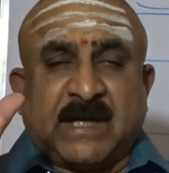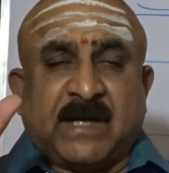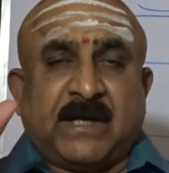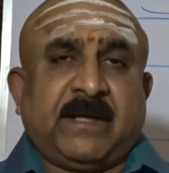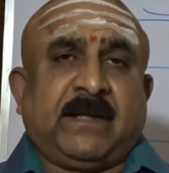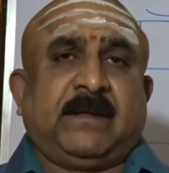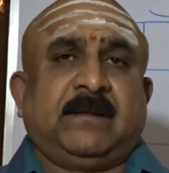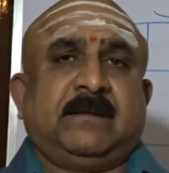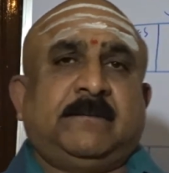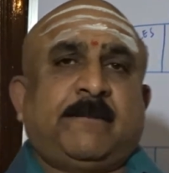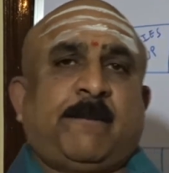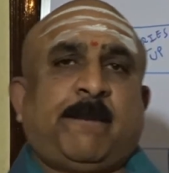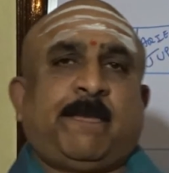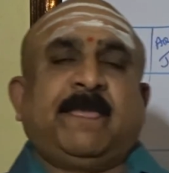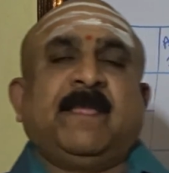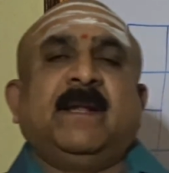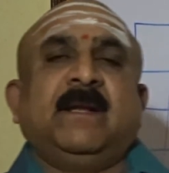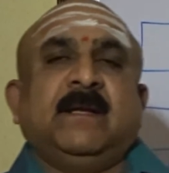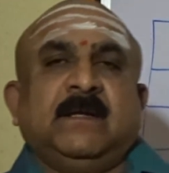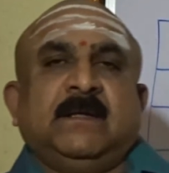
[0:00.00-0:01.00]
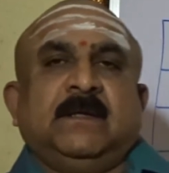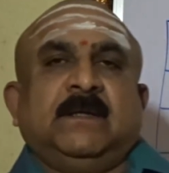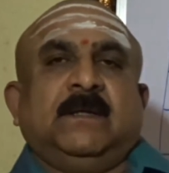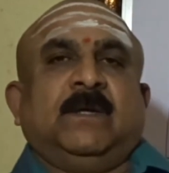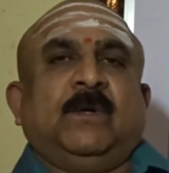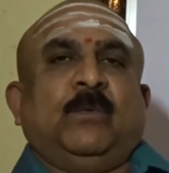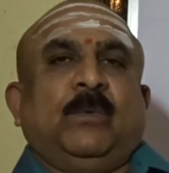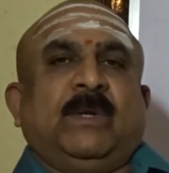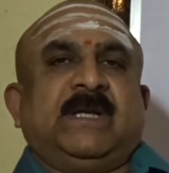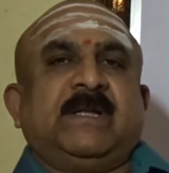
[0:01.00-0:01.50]
Hi,
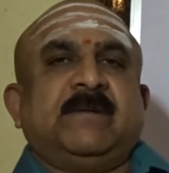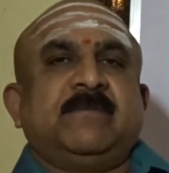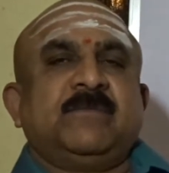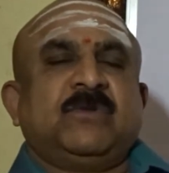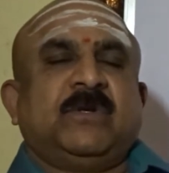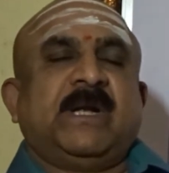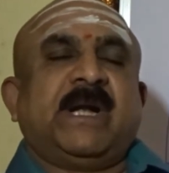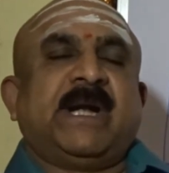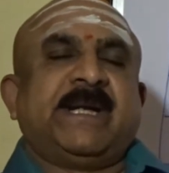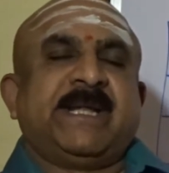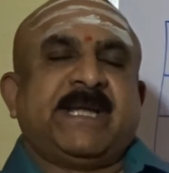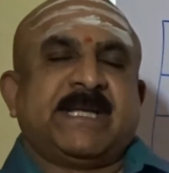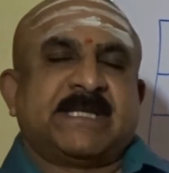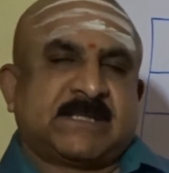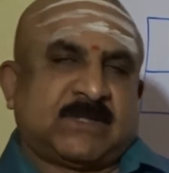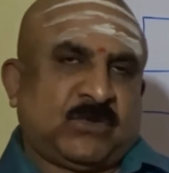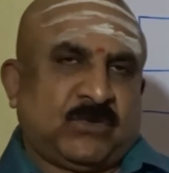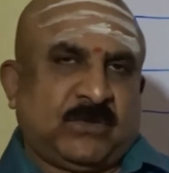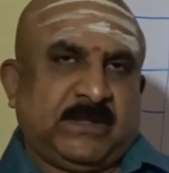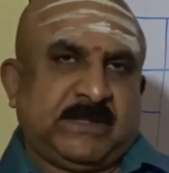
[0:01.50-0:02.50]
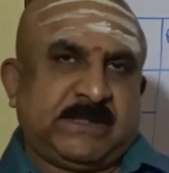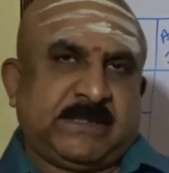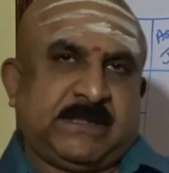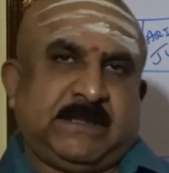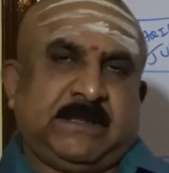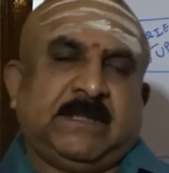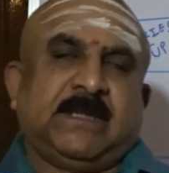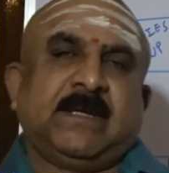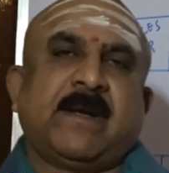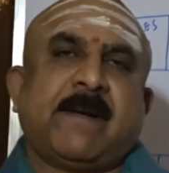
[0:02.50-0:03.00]
welcome to Naadi Astrology.
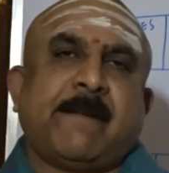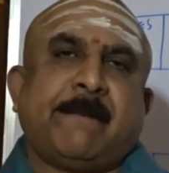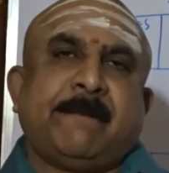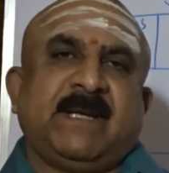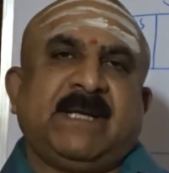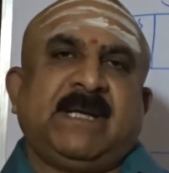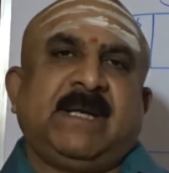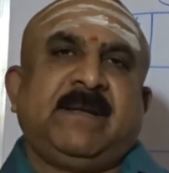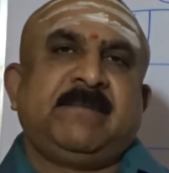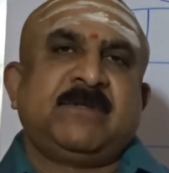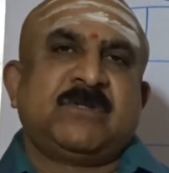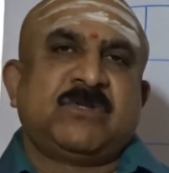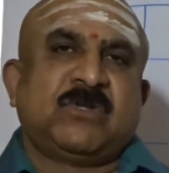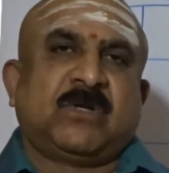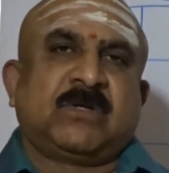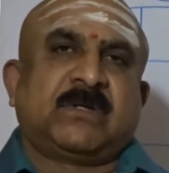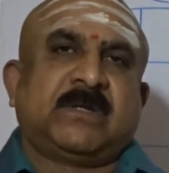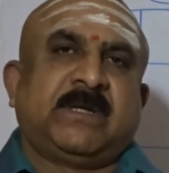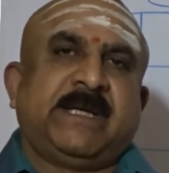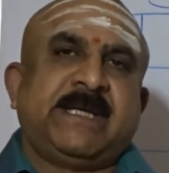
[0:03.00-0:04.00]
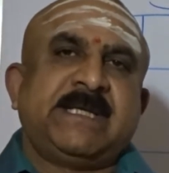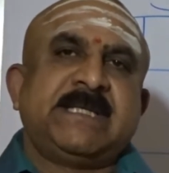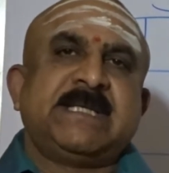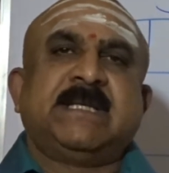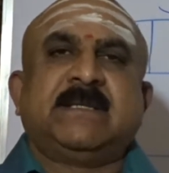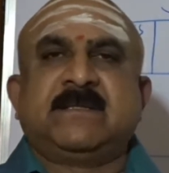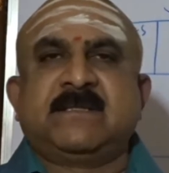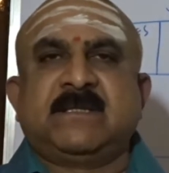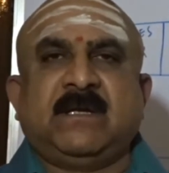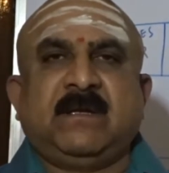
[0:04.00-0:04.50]
My name is Dr.
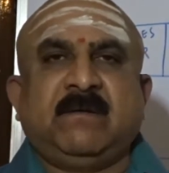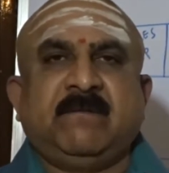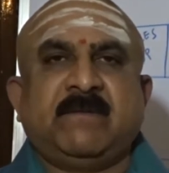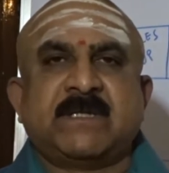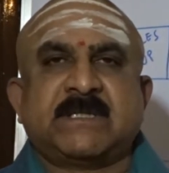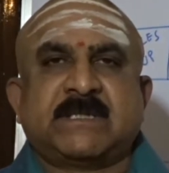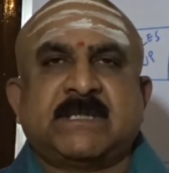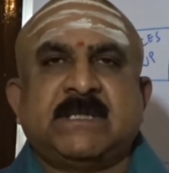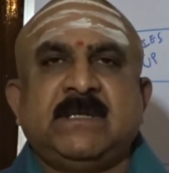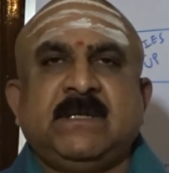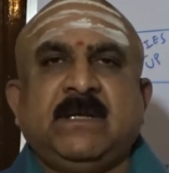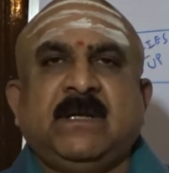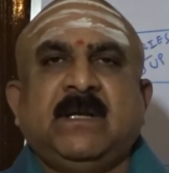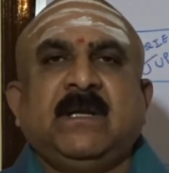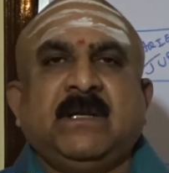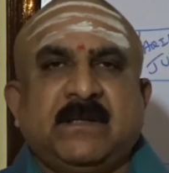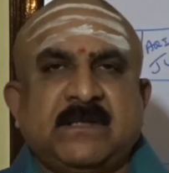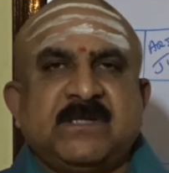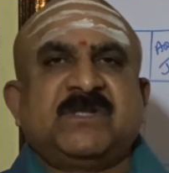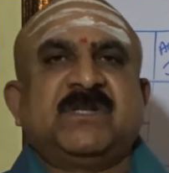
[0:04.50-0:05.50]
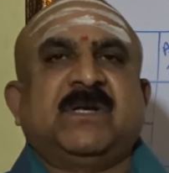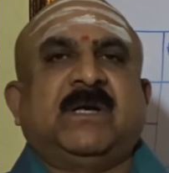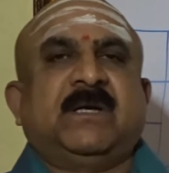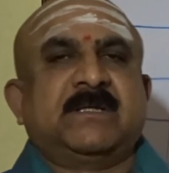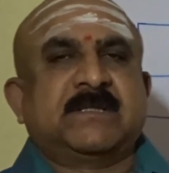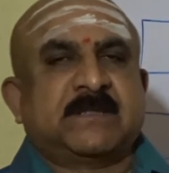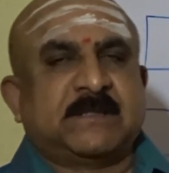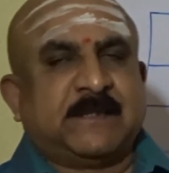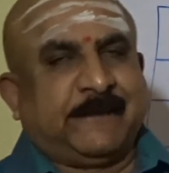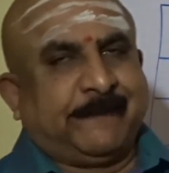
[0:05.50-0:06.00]
N.Srinivasan
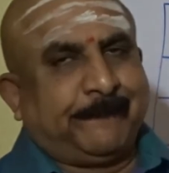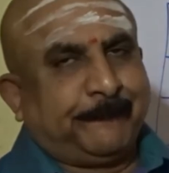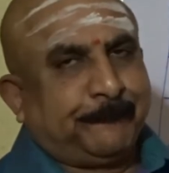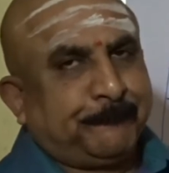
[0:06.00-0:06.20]
Shastri.